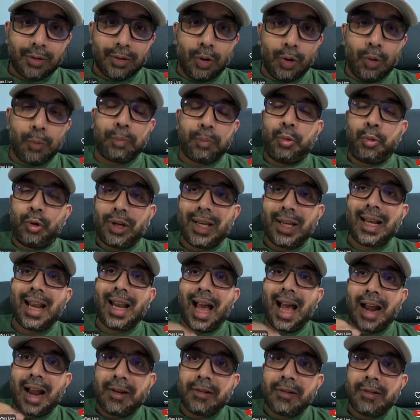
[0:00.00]
Or put in
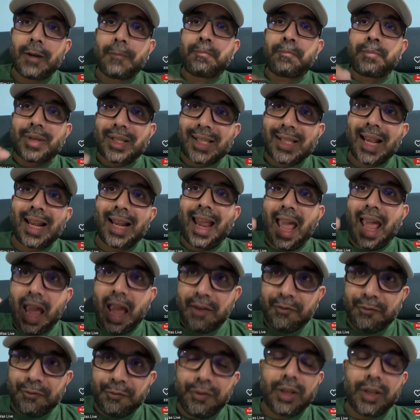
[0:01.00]
100%
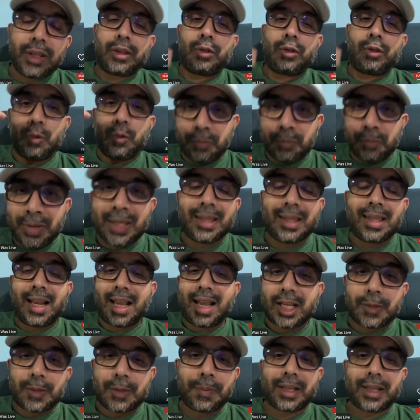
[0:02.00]
effort to meet
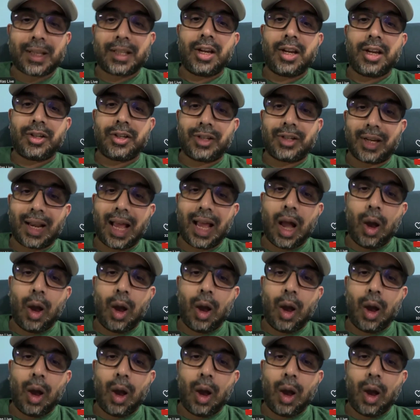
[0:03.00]
that expectation.